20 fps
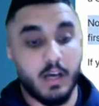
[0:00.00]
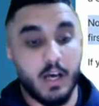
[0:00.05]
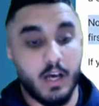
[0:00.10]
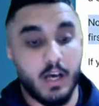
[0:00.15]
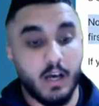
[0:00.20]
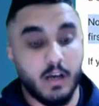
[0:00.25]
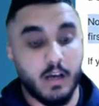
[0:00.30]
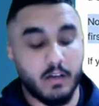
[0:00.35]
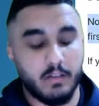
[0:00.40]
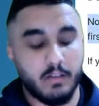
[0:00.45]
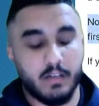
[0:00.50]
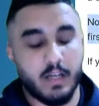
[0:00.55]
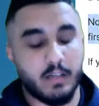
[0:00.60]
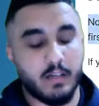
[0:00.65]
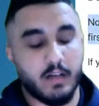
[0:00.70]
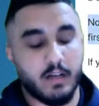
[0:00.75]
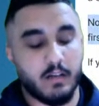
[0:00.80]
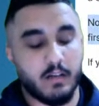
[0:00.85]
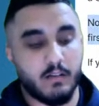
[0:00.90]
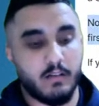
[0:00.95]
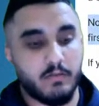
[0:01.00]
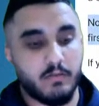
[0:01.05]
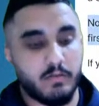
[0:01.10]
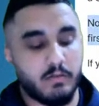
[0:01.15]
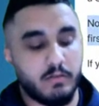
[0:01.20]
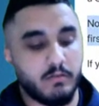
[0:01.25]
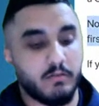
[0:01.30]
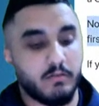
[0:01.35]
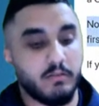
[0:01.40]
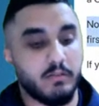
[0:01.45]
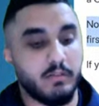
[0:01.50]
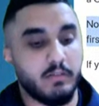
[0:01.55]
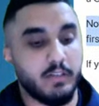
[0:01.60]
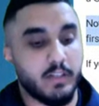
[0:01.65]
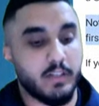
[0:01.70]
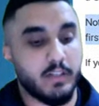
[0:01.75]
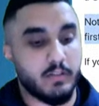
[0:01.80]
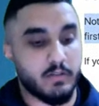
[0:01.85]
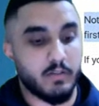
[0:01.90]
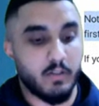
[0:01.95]
not DockerOcean,
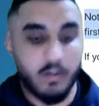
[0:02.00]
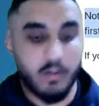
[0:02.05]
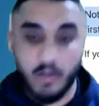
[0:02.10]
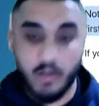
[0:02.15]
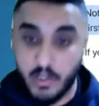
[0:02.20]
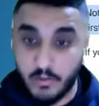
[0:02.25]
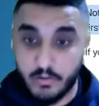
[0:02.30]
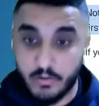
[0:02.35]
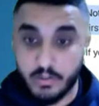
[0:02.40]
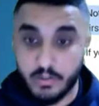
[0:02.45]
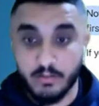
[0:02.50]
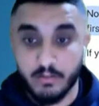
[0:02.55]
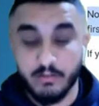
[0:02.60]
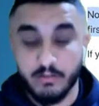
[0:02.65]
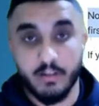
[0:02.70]
DigitalOcean,